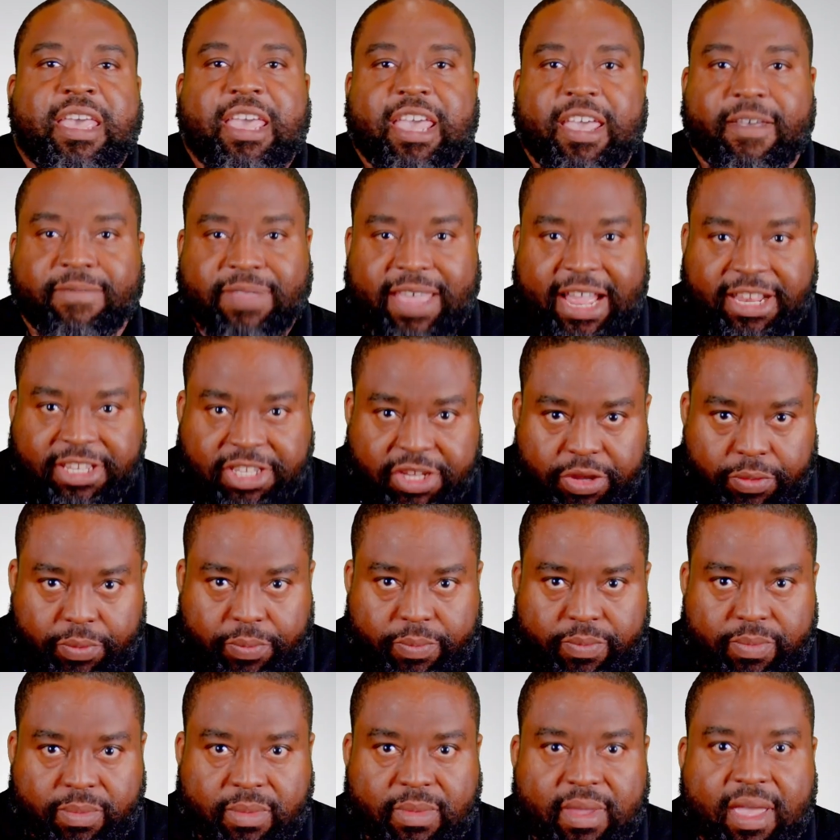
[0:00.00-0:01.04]
If that's you,
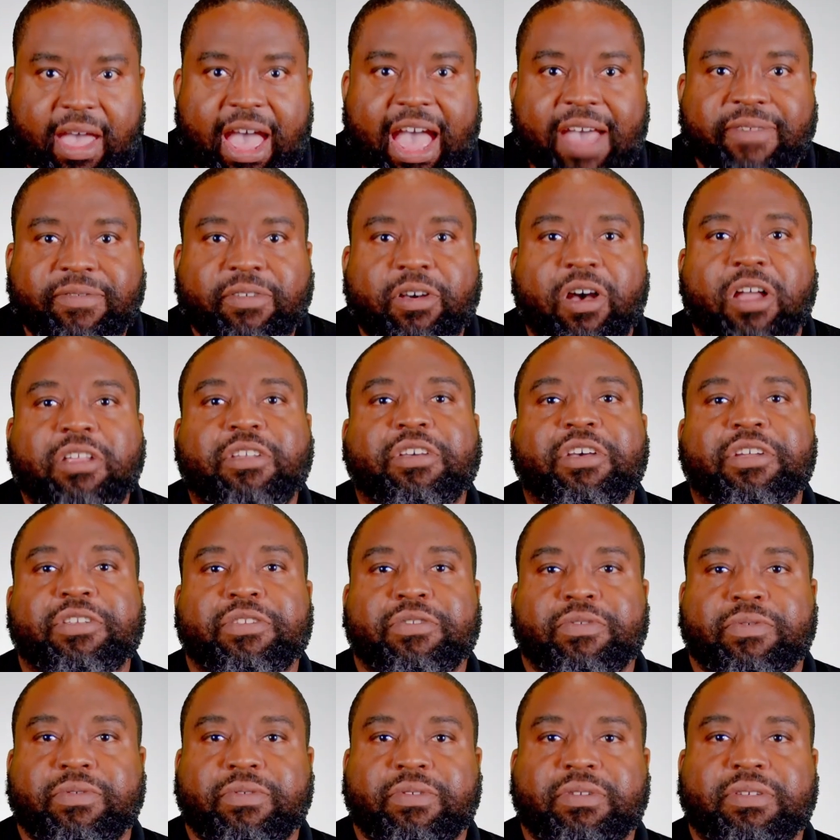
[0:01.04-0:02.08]
I've got good
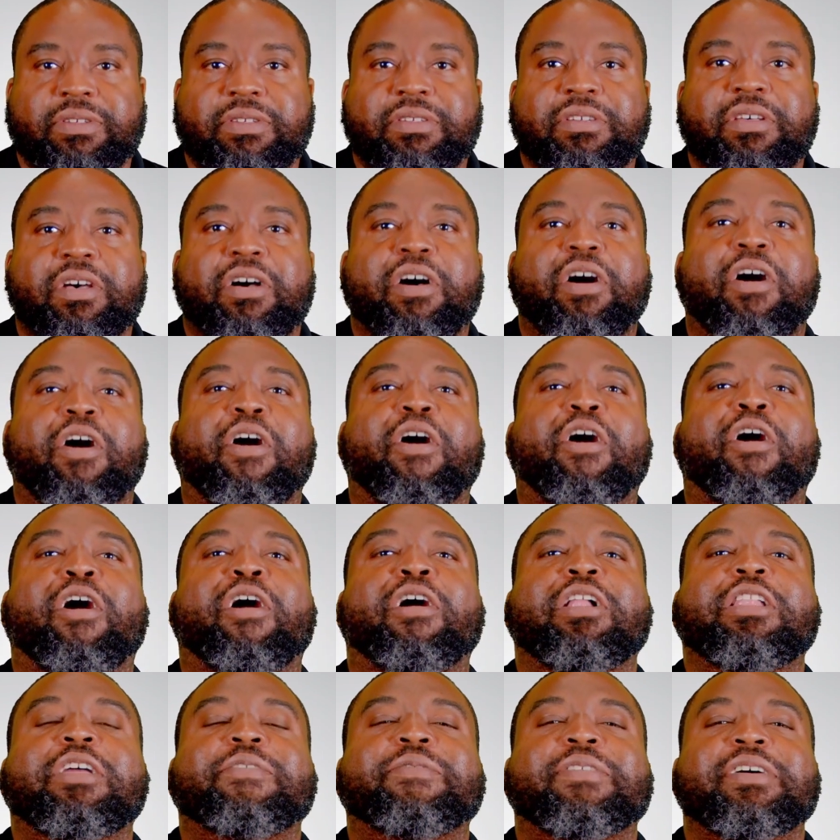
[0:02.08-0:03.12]
news.
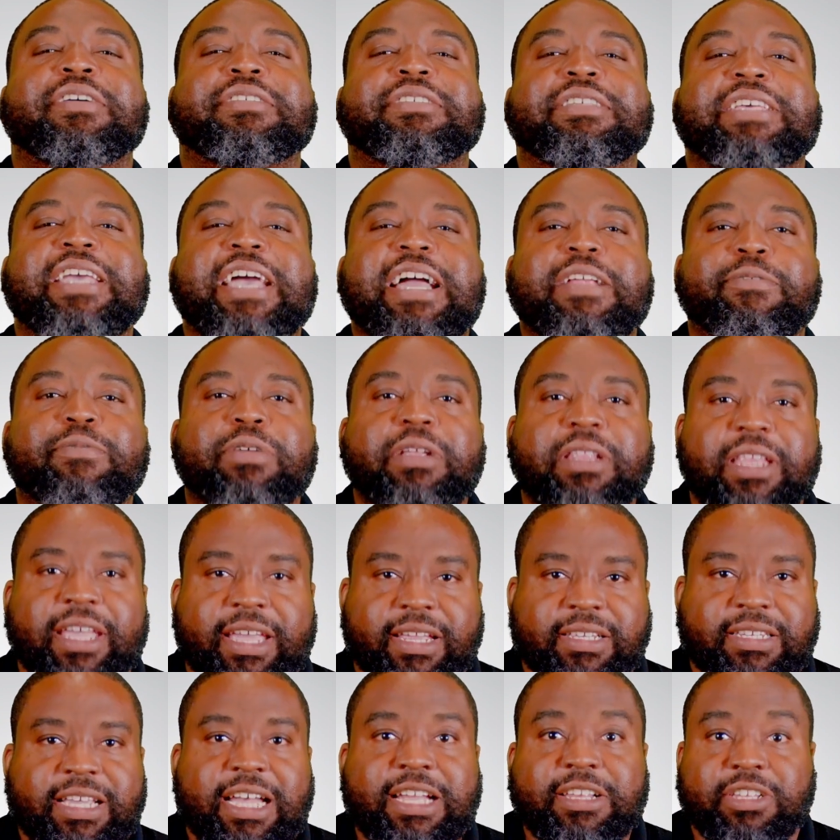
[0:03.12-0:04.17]
All of us can
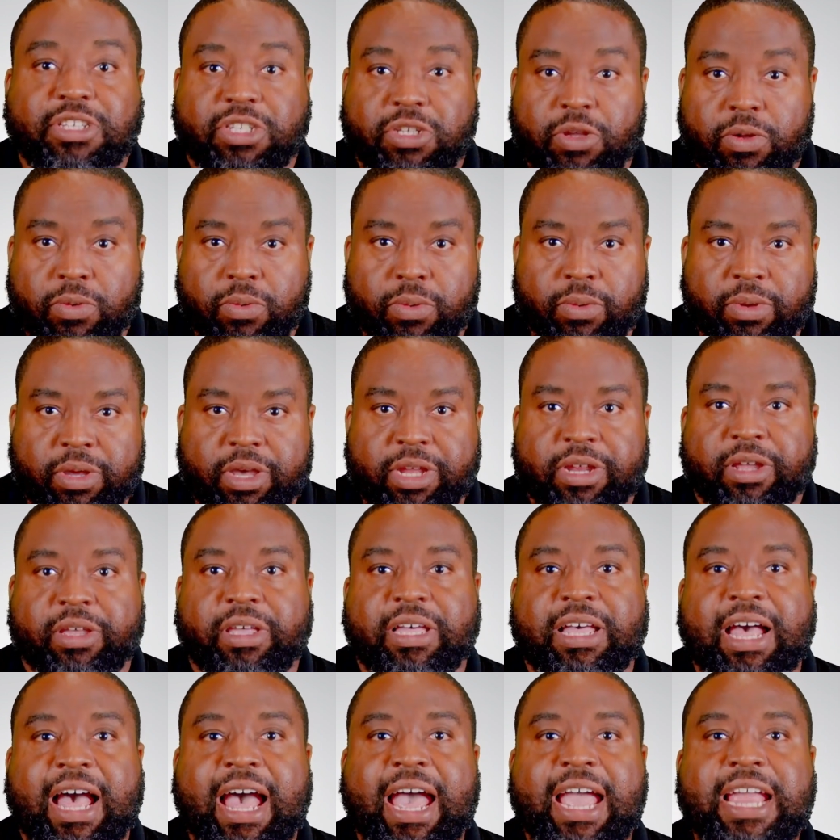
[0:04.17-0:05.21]
relate, and so could a
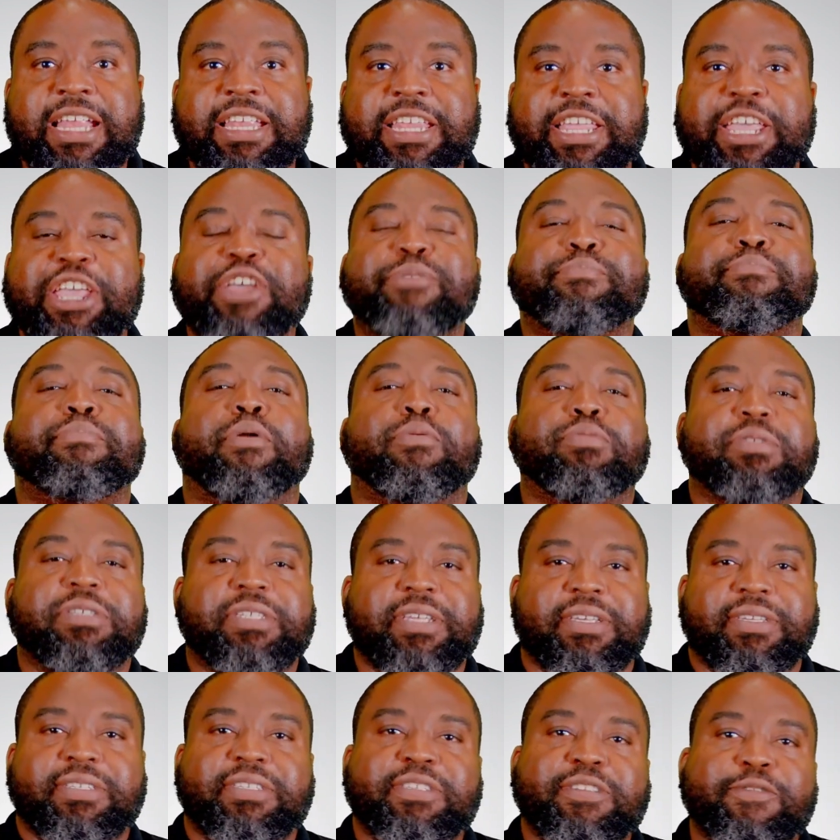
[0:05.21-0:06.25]
guy named
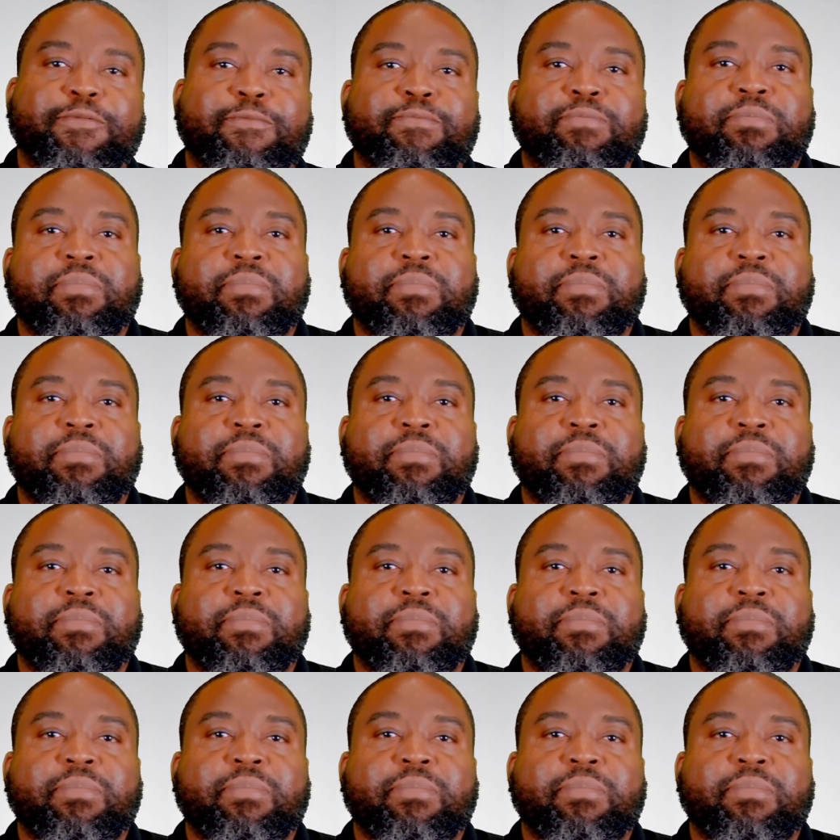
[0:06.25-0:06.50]
Moses.